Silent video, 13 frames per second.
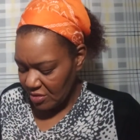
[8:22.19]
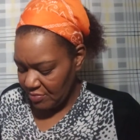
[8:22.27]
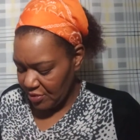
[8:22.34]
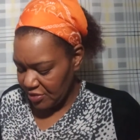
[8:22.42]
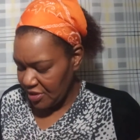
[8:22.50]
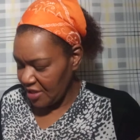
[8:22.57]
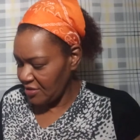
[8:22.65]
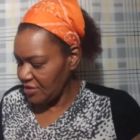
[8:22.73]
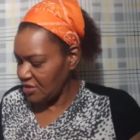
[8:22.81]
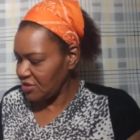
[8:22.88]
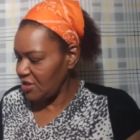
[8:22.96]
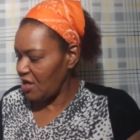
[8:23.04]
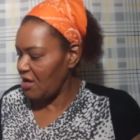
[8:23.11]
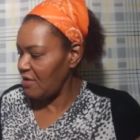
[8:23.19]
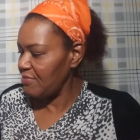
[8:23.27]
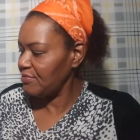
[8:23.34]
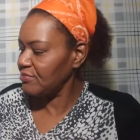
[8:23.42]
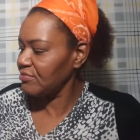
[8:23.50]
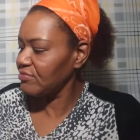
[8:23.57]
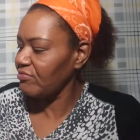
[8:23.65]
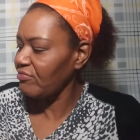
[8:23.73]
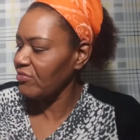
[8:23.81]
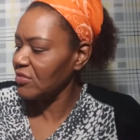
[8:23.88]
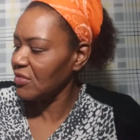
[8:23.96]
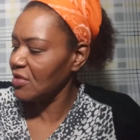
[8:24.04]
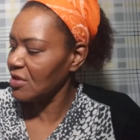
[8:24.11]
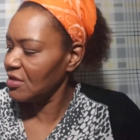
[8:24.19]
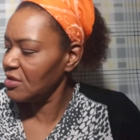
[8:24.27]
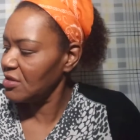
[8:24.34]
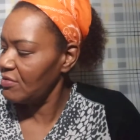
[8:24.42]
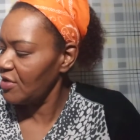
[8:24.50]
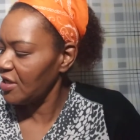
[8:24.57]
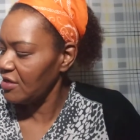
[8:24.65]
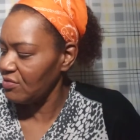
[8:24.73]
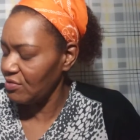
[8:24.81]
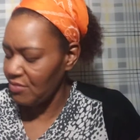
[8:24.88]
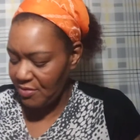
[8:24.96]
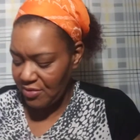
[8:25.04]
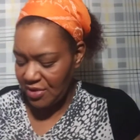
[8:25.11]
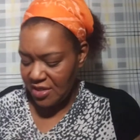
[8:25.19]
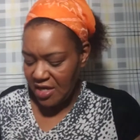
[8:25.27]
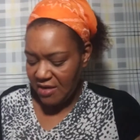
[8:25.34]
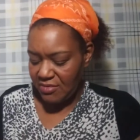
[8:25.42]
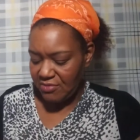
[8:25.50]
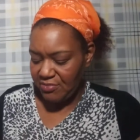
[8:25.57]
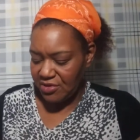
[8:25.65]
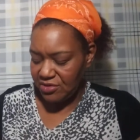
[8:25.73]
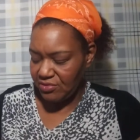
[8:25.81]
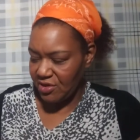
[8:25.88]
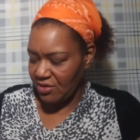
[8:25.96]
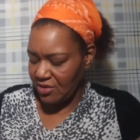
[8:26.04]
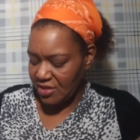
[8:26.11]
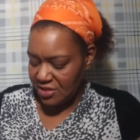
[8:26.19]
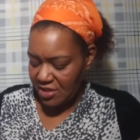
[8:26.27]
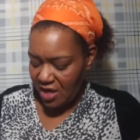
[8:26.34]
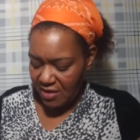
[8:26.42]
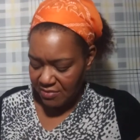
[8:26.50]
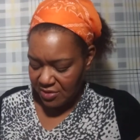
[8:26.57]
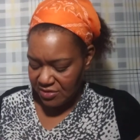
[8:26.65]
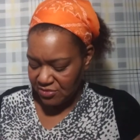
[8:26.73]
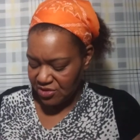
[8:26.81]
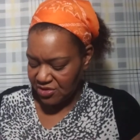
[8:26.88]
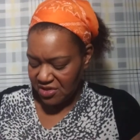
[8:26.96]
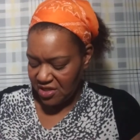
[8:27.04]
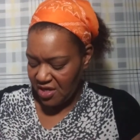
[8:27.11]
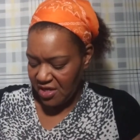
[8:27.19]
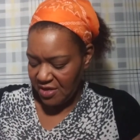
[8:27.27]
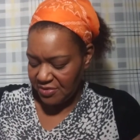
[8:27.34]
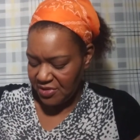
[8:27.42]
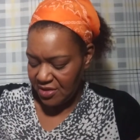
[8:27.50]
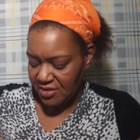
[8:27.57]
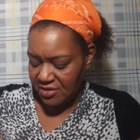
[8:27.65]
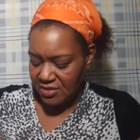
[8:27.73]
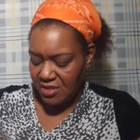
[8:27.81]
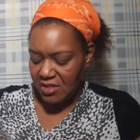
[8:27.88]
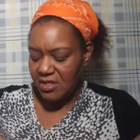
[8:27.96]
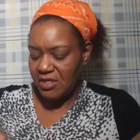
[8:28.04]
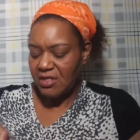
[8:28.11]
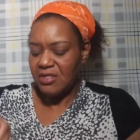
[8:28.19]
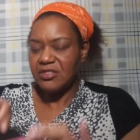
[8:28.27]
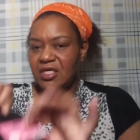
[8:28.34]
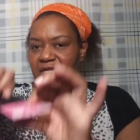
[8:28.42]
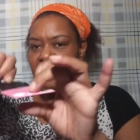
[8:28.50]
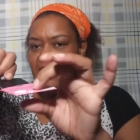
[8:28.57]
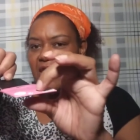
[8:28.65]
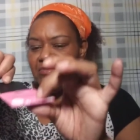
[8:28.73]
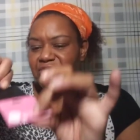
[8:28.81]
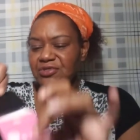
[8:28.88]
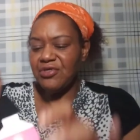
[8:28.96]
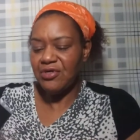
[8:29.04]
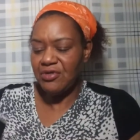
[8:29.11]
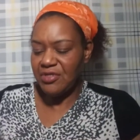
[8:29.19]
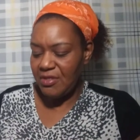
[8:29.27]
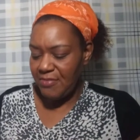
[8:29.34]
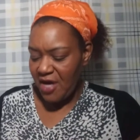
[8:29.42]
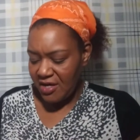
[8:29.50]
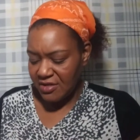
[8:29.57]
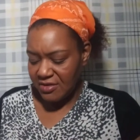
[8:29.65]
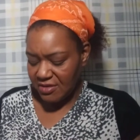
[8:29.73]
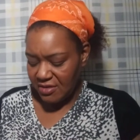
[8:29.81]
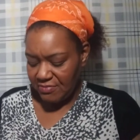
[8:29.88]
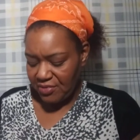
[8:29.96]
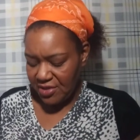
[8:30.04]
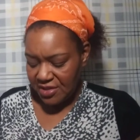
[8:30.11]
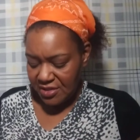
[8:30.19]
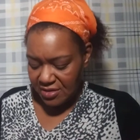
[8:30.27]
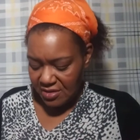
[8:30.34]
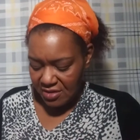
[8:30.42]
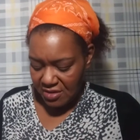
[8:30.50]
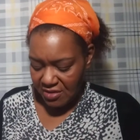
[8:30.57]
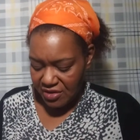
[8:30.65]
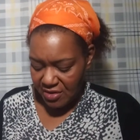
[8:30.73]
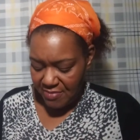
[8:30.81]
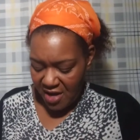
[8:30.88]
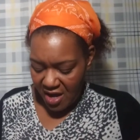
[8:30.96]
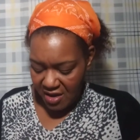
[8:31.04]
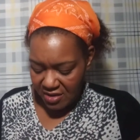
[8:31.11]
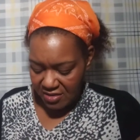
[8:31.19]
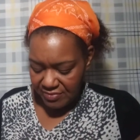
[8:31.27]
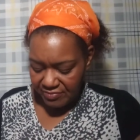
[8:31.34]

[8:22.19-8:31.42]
Put that on the top. That way you can remember the name and put Twinkle on the top. I'm just going to cut out the, the little label circle in the back and put it on the back.